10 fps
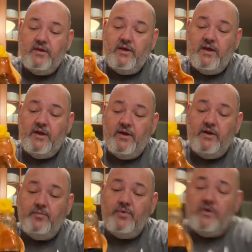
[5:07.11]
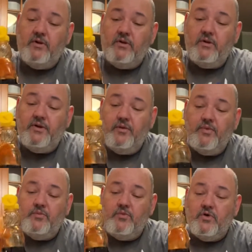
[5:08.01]
And I'm gonna put a little
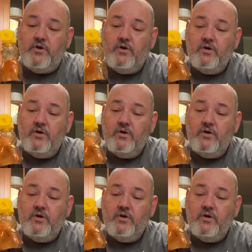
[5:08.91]
bit more.